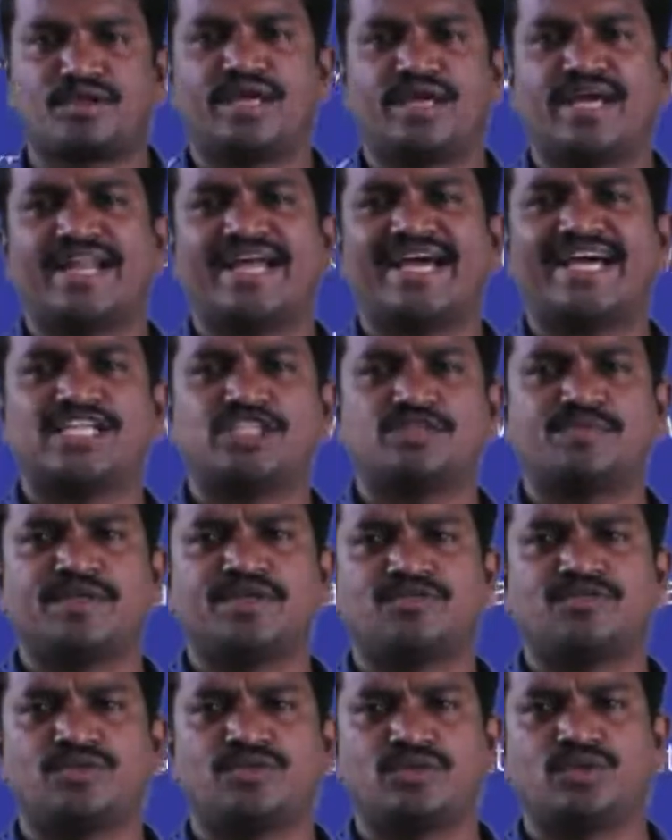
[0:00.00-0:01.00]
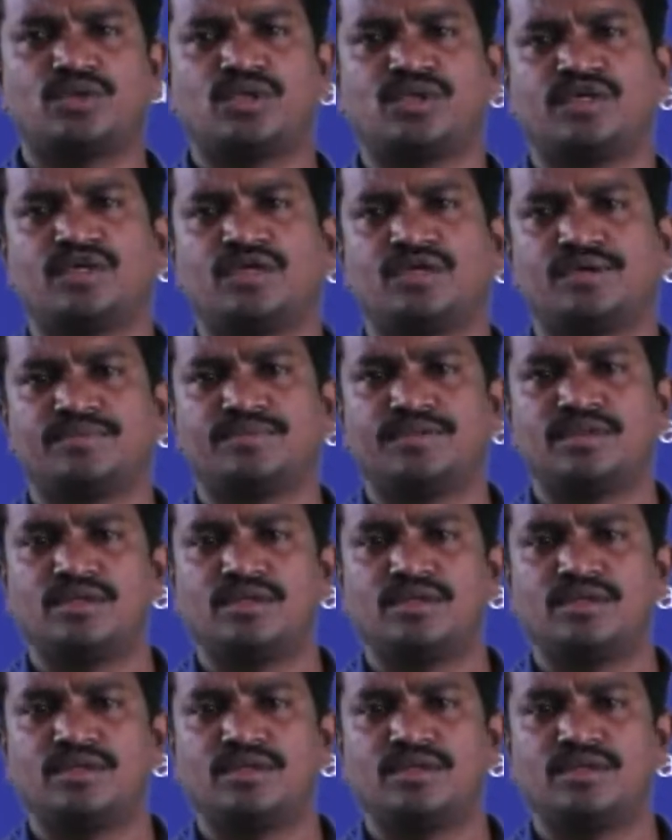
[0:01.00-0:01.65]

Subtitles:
enhancement to the